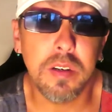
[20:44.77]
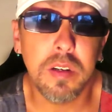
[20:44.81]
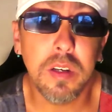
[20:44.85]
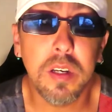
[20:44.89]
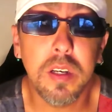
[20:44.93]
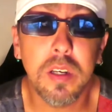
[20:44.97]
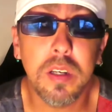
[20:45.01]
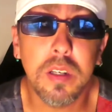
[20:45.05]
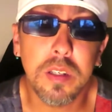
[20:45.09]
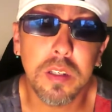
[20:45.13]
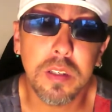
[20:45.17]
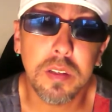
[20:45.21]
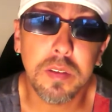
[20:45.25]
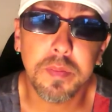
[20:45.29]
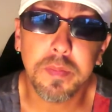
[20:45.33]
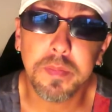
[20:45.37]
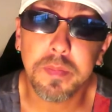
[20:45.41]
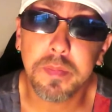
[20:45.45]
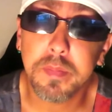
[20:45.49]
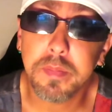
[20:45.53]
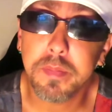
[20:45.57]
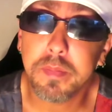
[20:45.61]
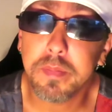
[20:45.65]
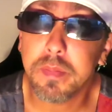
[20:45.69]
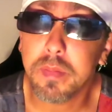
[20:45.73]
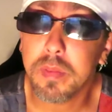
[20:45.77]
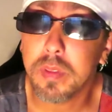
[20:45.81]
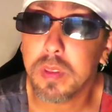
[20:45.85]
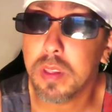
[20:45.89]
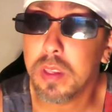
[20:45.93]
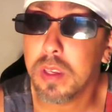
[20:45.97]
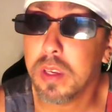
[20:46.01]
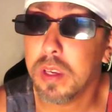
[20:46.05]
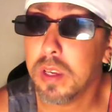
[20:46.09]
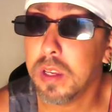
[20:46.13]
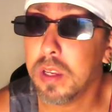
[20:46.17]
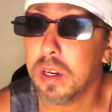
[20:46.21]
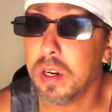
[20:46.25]

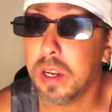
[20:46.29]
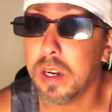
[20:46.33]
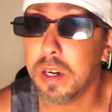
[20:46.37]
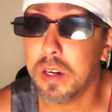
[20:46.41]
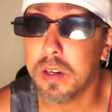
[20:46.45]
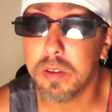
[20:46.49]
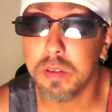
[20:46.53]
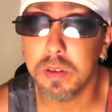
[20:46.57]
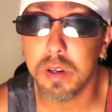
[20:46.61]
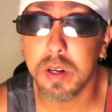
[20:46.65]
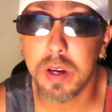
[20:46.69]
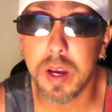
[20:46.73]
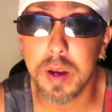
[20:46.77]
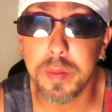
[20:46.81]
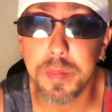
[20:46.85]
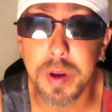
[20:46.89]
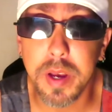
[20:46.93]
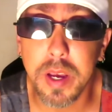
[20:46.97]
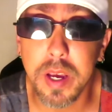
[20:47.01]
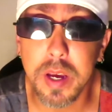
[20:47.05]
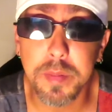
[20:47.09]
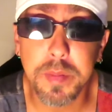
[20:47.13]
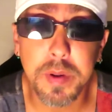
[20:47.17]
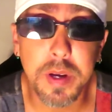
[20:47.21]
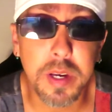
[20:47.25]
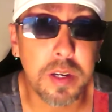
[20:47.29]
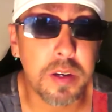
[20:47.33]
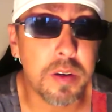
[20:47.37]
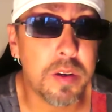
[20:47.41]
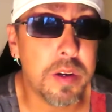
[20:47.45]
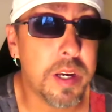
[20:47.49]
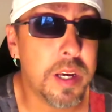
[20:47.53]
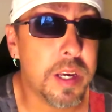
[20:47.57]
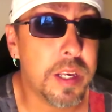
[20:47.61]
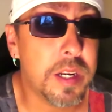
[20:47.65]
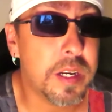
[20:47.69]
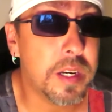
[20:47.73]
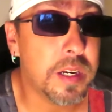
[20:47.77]
And I know I might, I might go
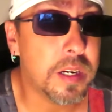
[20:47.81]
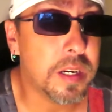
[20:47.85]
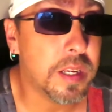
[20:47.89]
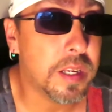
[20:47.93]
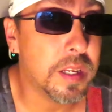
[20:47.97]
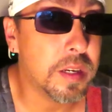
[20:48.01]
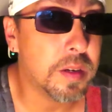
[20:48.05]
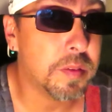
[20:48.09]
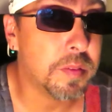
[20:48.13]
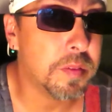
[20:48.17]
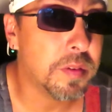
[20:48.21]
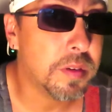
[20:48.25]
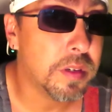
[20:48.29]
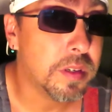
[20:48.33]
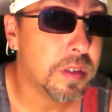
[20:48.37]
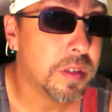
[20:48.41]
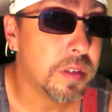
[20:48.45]
ahead and, and